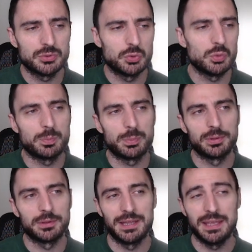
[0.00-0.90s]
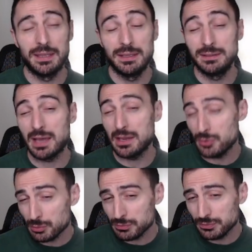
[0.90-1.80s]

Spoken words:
to play Najdorf.